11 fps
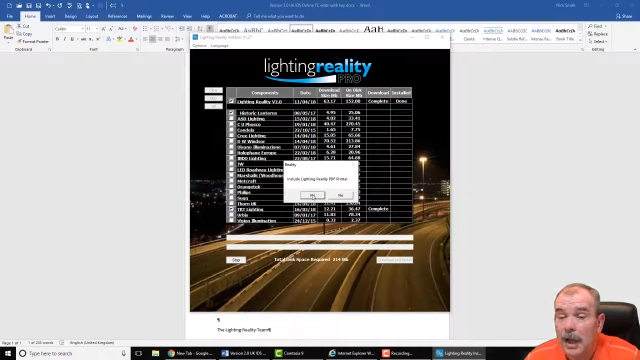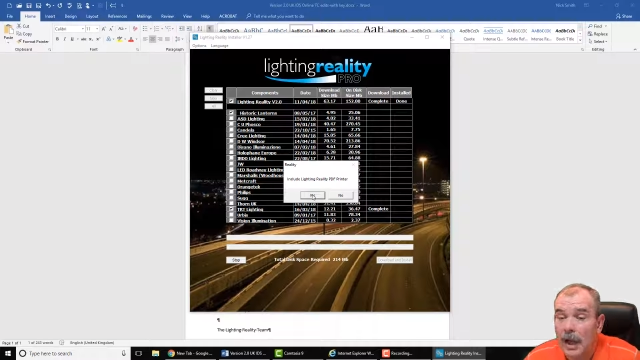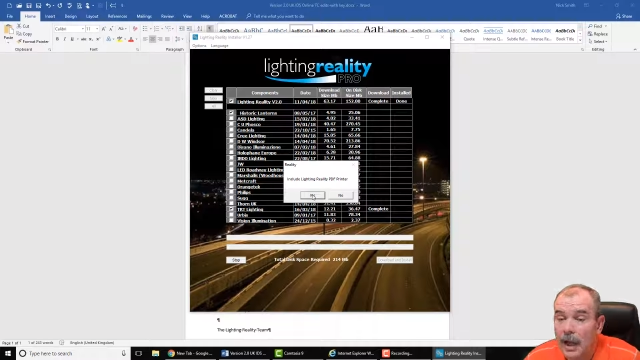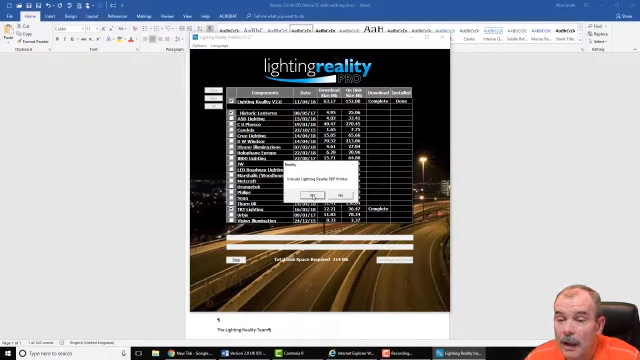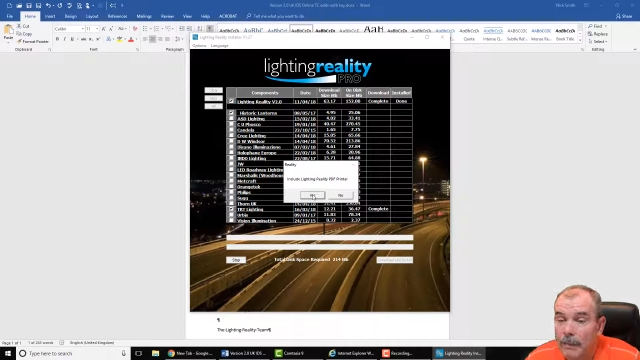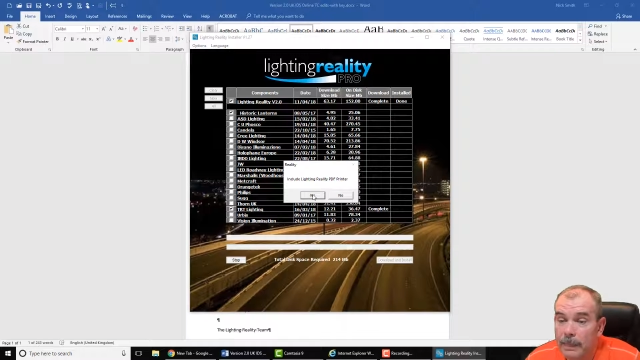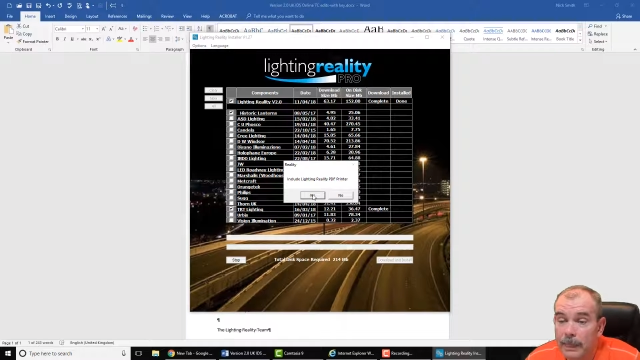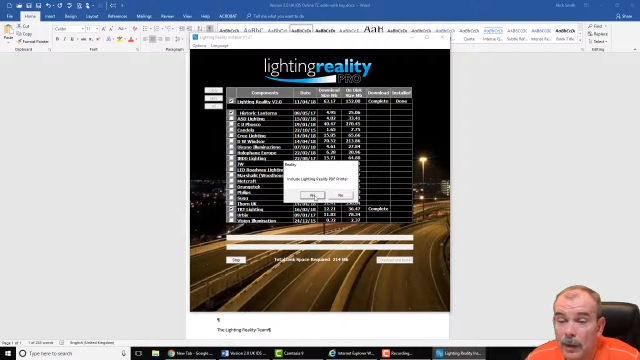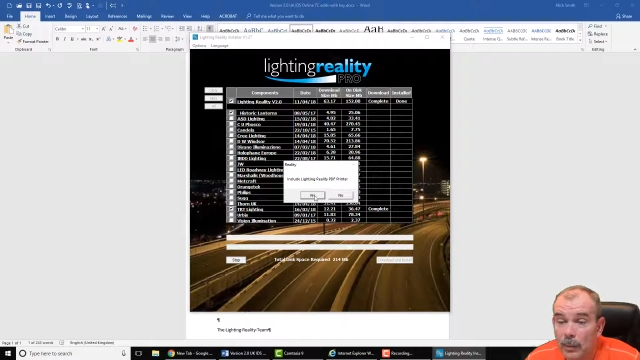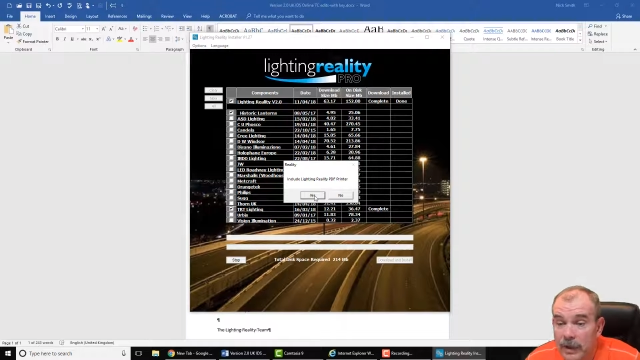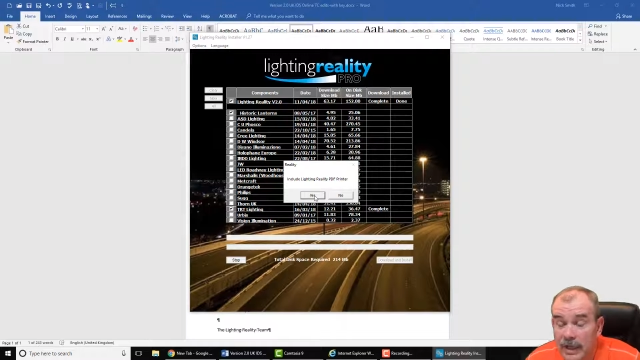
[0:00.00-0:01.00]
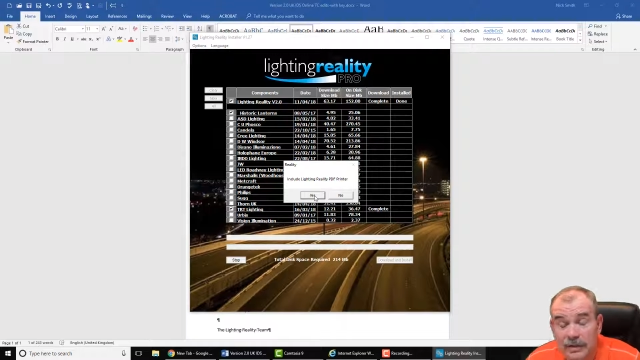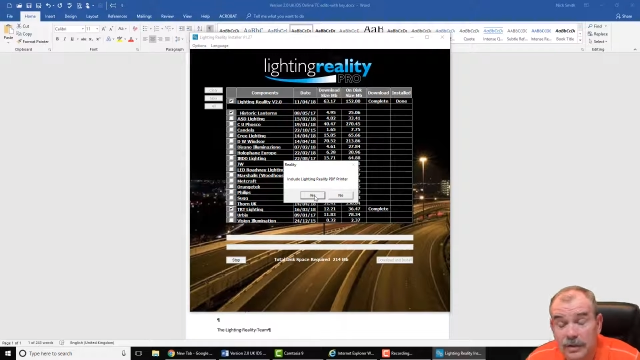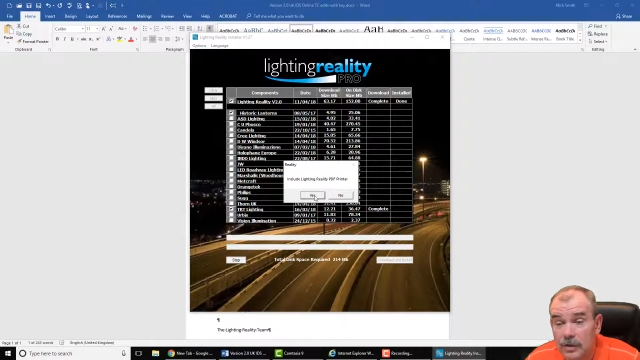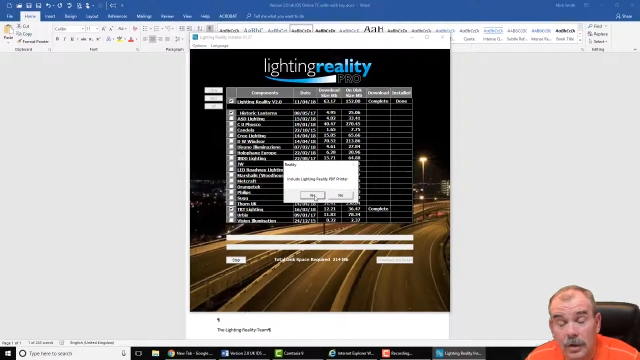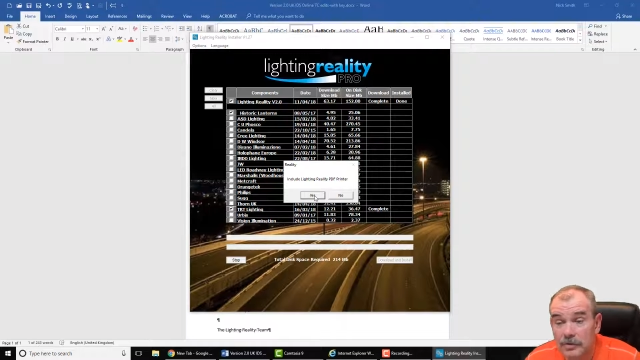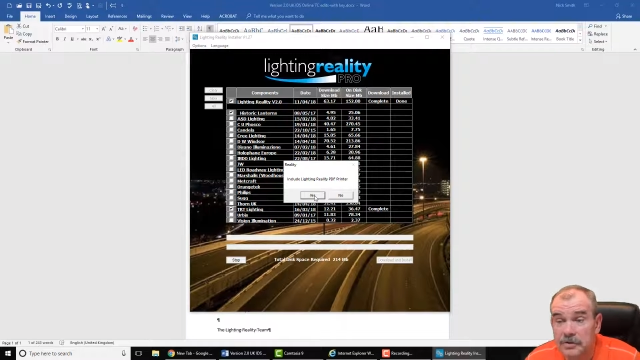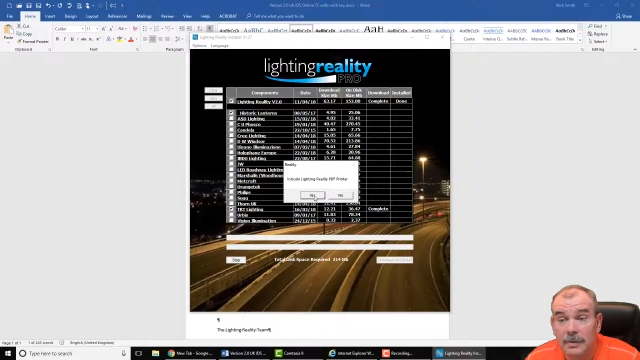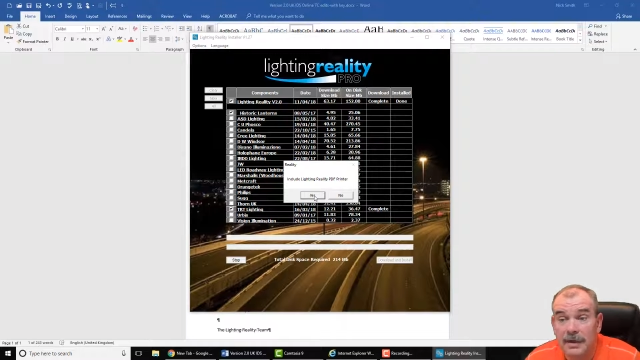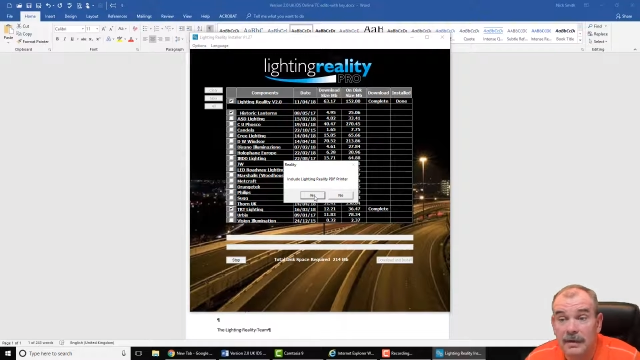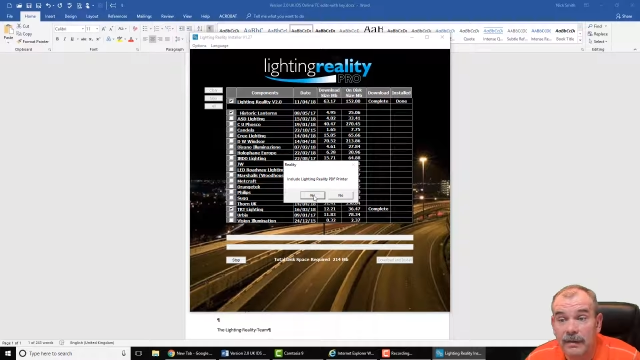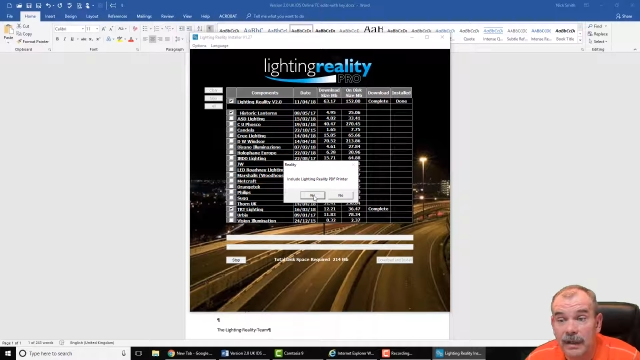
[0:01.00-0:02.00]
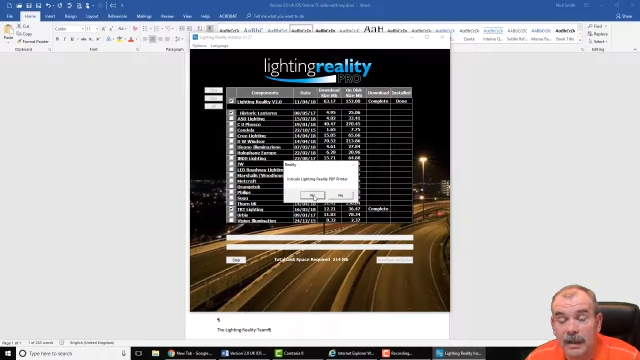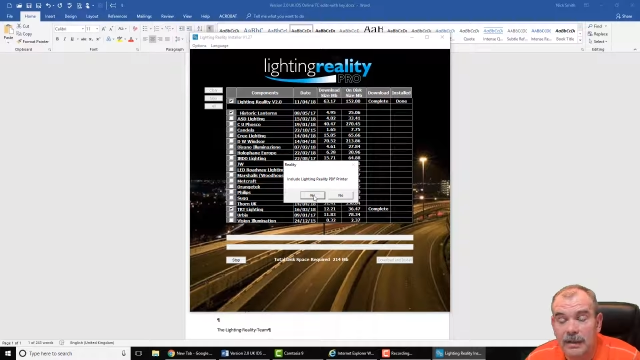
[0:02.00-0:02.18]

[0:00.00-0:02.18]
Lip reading: It doesn't cost you anything.